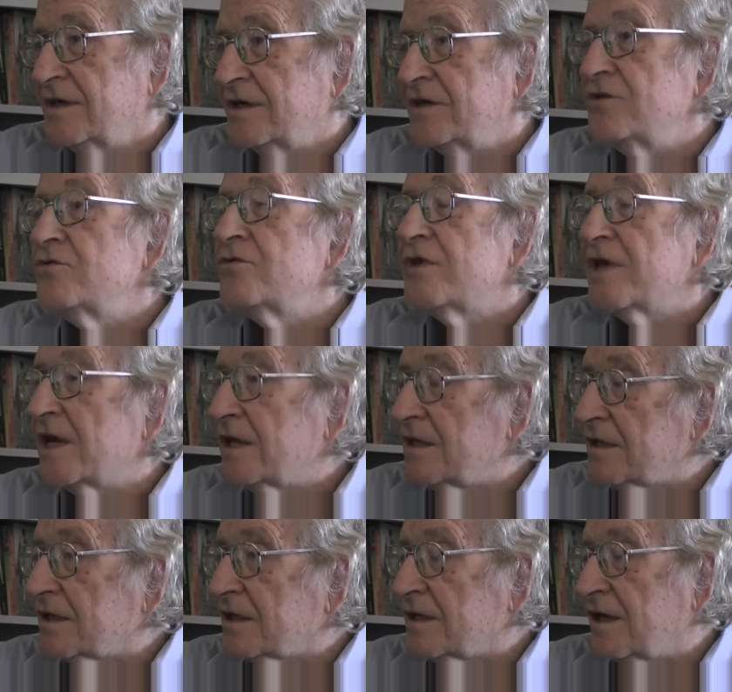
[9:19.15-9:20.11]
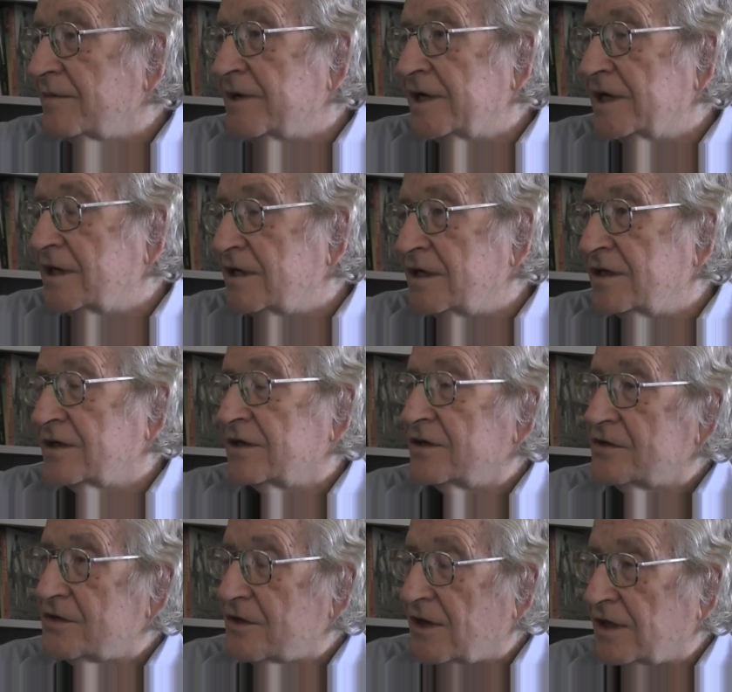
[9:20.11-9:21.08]
You think they're coming in here
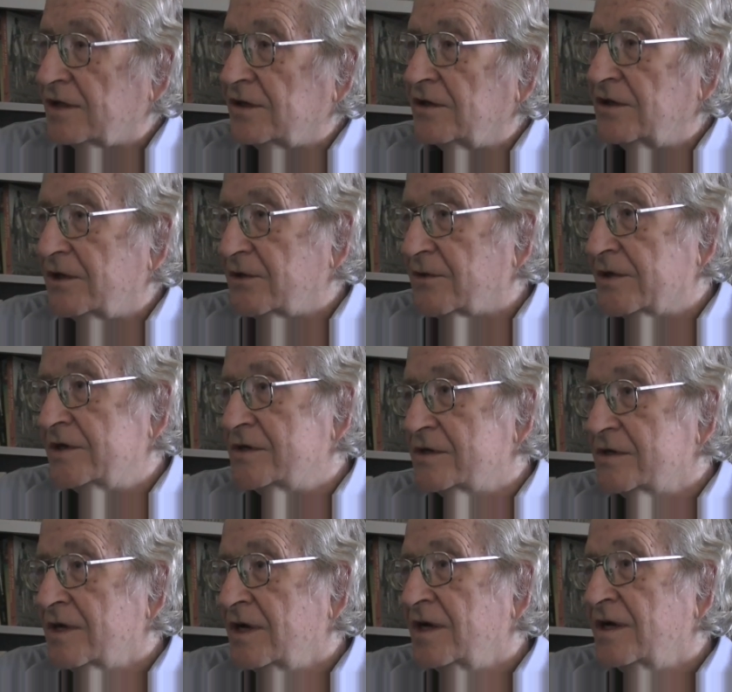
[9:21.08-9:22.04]
to start laundries,